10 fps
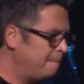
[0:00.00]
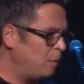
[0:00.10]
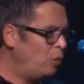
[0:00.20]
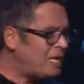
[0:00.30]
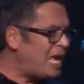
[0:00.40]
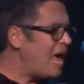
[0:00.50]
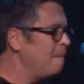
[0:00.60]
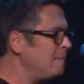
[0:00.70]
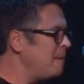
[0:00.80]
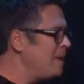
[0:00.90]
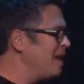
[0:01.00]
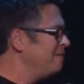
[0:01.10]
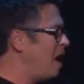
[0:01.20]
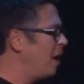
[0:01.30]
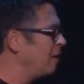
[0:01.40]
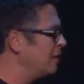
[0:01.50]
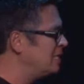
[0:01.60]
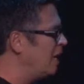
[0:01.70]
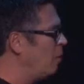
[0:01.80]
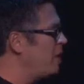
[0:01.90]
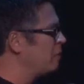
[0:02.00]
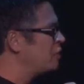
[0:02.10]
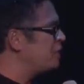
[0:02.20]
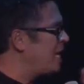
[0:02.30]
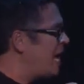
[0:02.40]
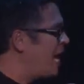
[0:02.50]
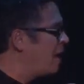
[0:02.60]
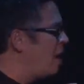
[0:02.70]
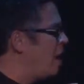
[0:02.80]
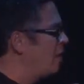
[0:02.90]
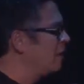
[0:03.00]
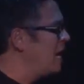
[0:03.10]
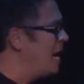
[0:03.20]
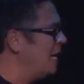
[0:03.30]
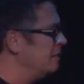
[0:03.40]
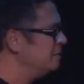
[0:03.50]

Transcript: we can't be men of honor until we understand how to honor God.